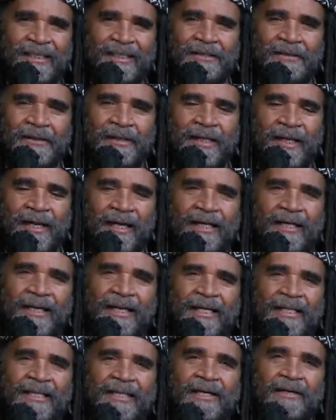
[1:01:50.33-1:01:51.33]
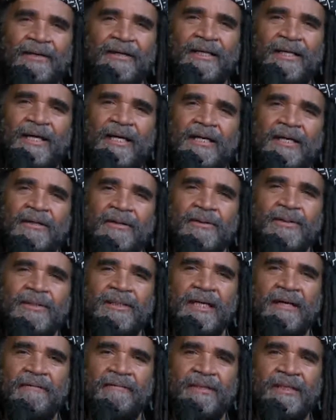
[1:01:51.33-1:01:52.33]
okay, at
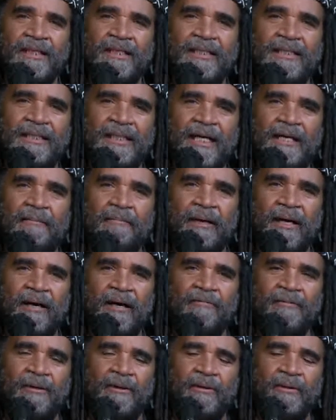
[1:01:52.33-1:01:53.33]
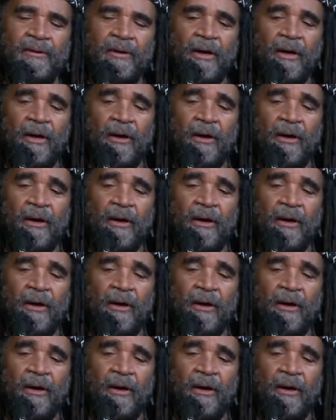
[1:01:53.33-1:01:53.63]
3807 East 8 Mile Road.